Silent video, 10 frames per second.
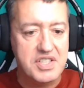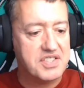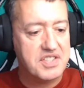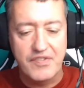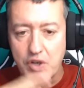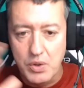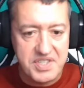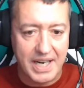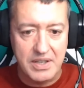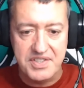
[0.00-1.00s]
just a few
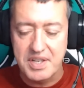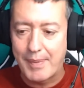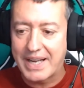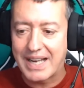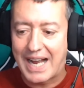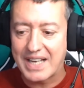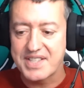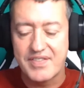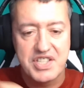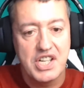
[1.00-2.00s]
seconds to make that
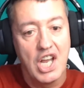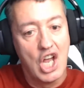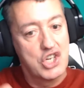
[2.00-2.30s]
activity.